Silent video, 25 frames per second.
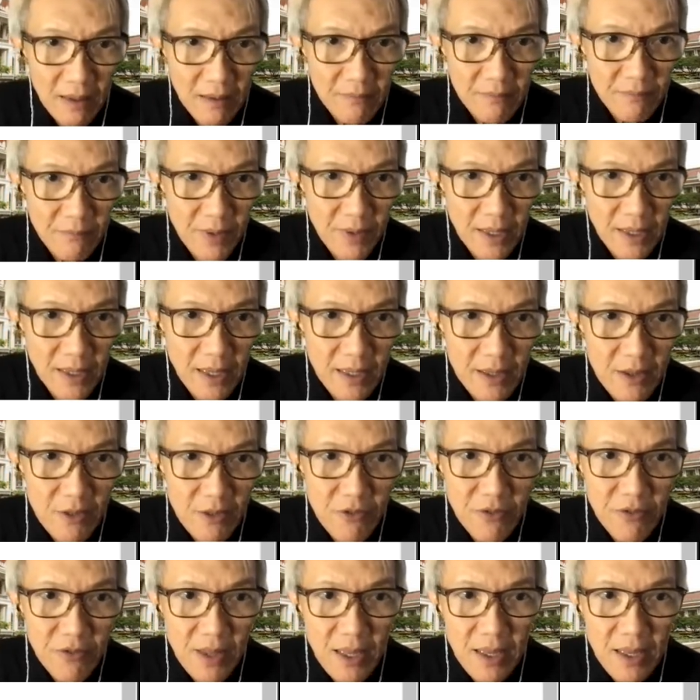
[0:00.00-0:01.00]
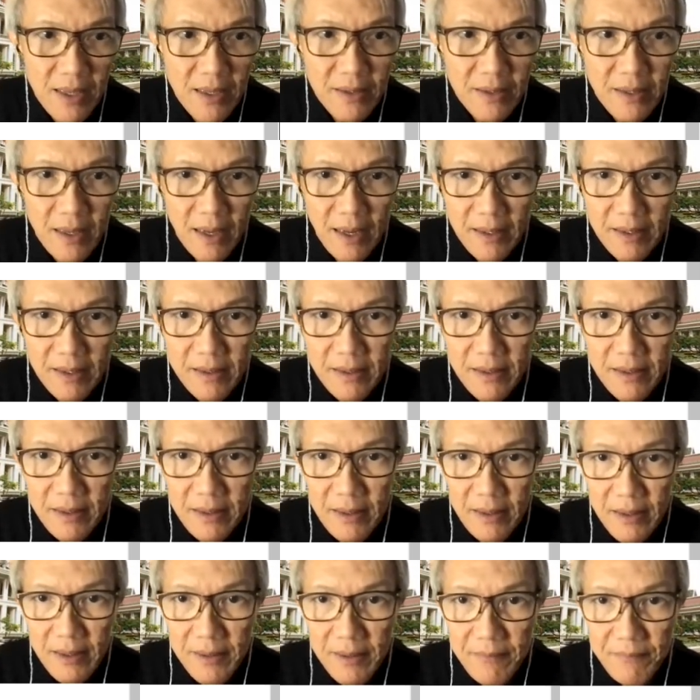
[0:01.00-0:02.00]
when I say that
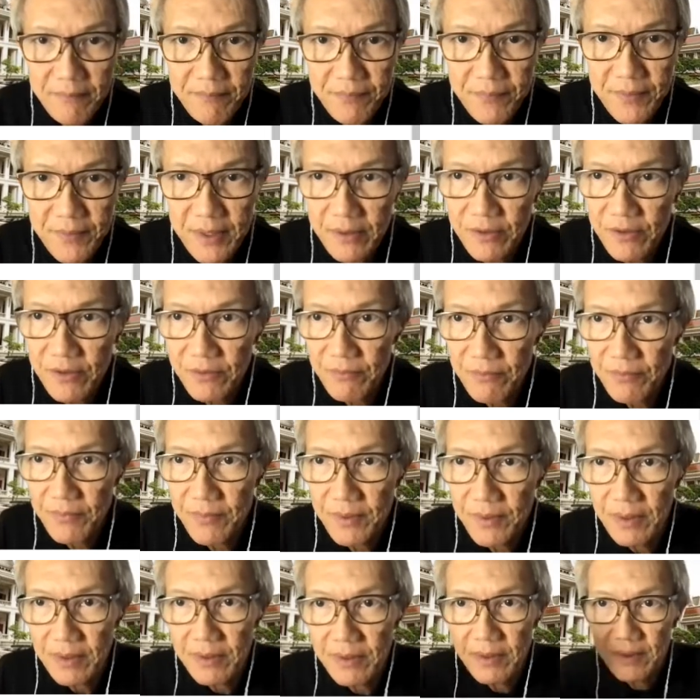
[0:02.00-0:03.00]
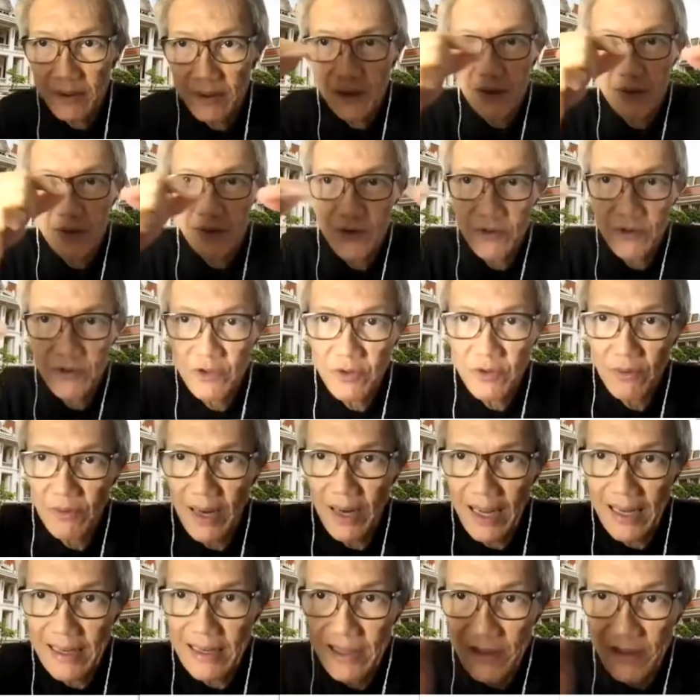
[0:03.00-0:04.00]
the horizontal
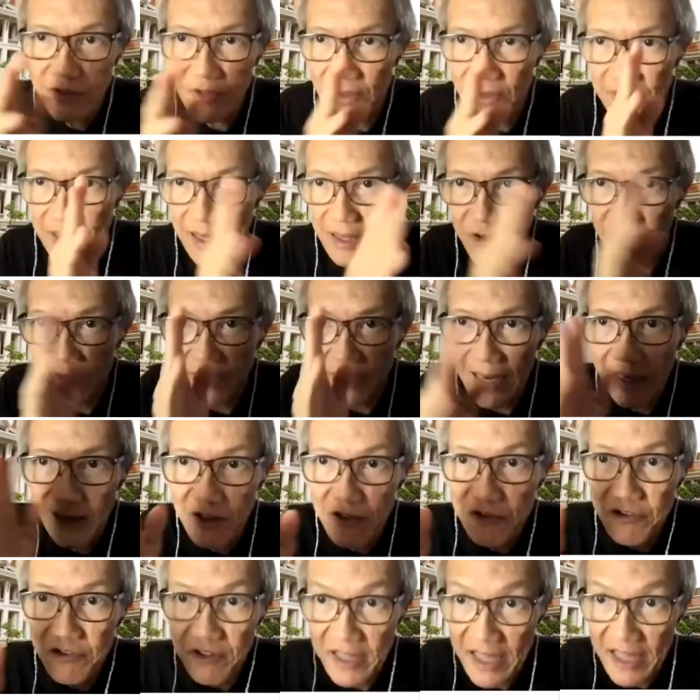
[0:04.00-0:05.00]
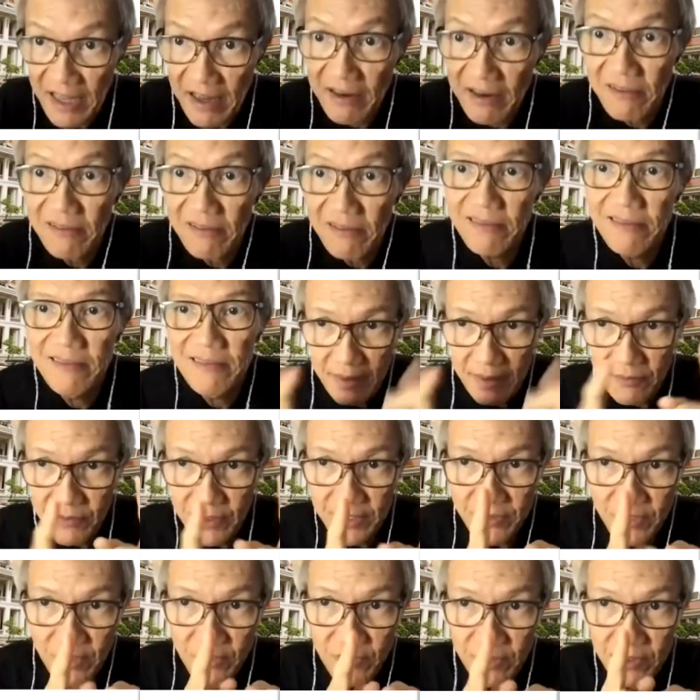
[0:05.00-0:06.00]
line is not exactly scale,
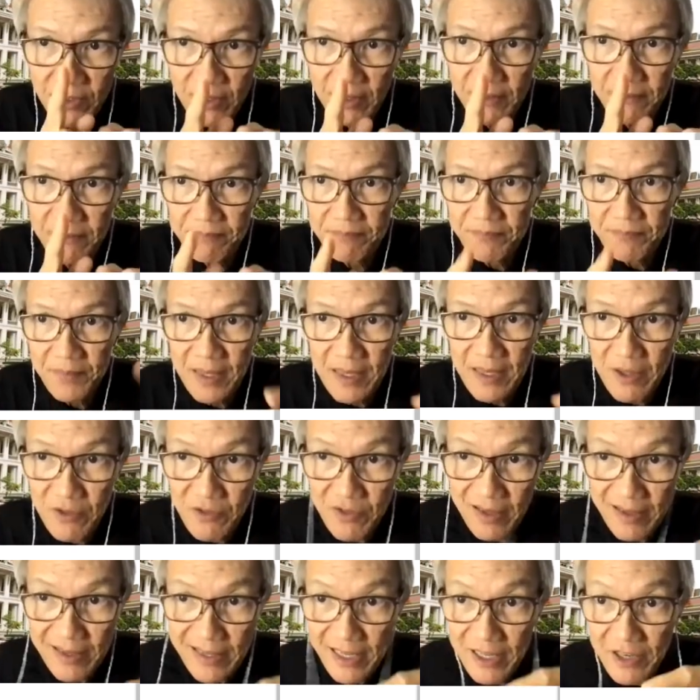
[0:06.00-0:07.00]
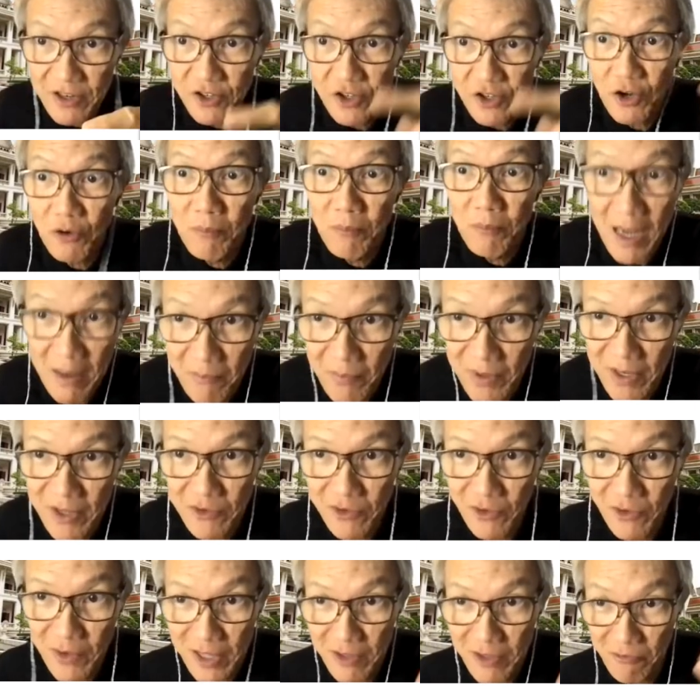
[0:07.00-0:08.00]
register is an internal memory,
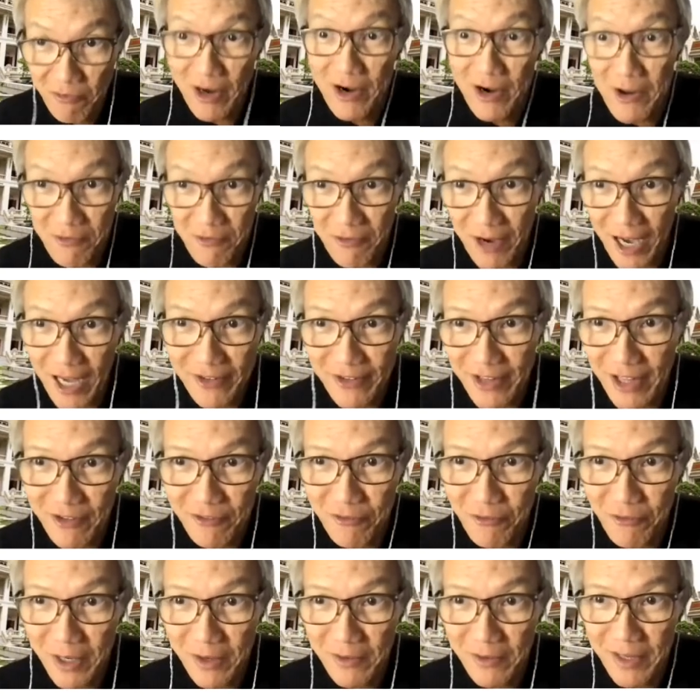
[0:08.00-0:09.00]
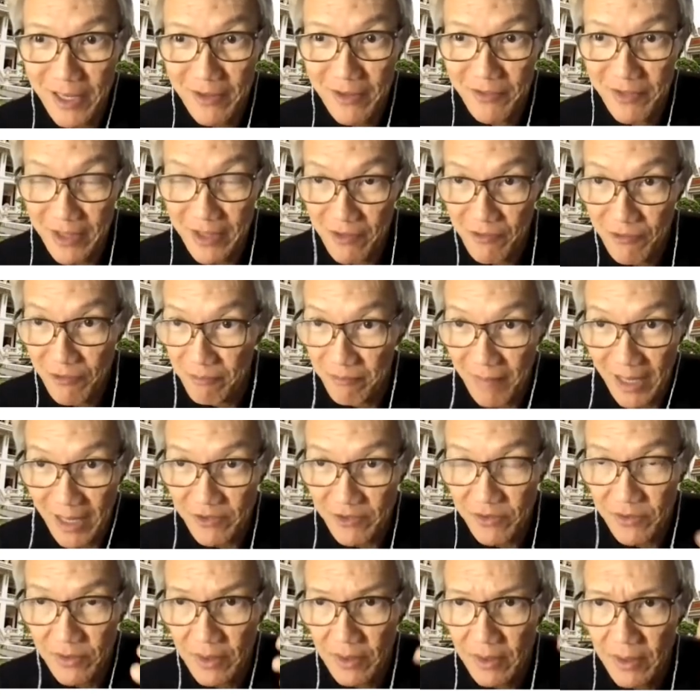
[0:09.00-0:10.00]
so it's very fast as well. It's much
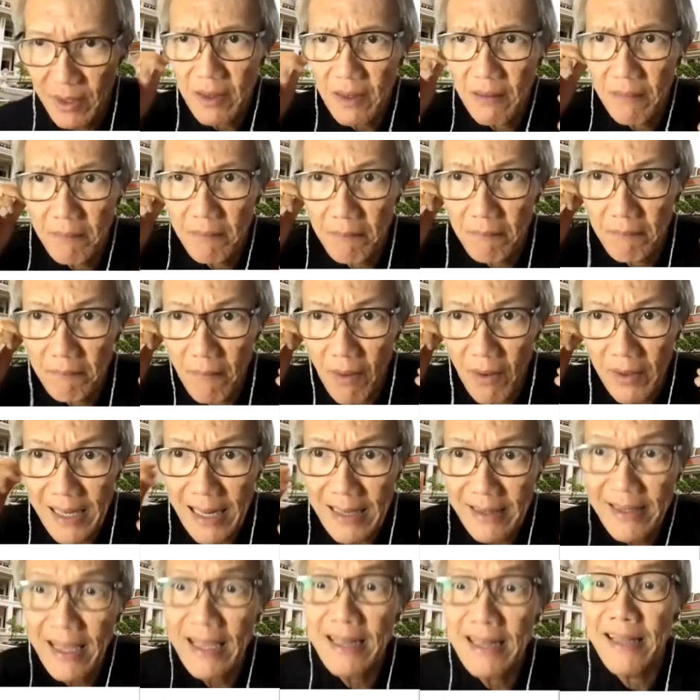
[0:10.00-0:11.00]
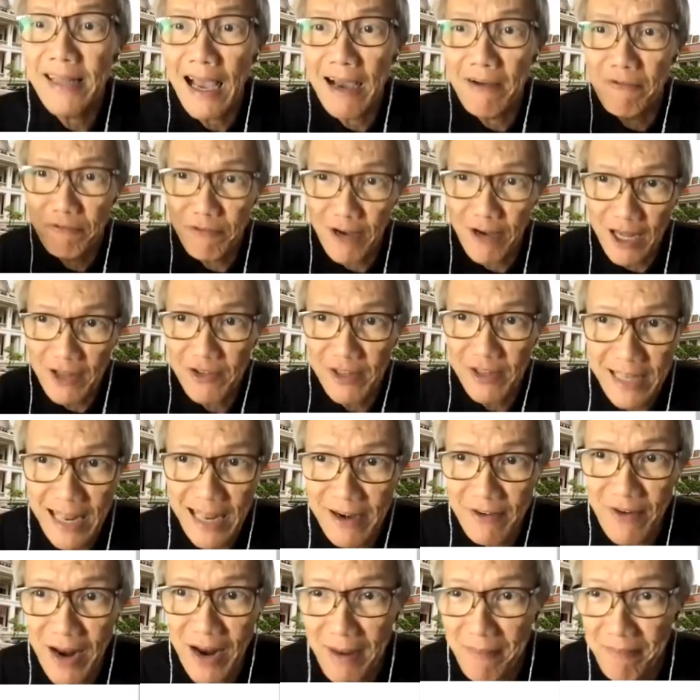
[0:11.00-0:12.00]
more than 10 times faster
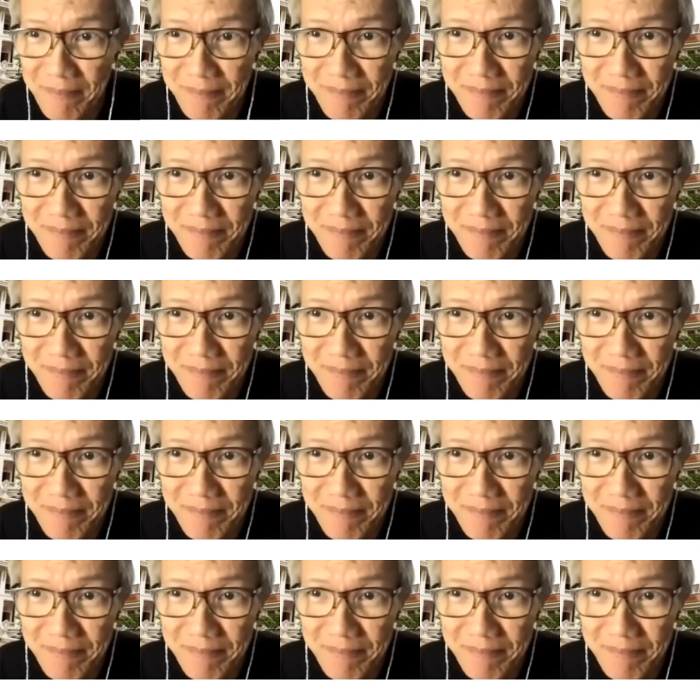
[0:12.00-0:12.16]
than RAM.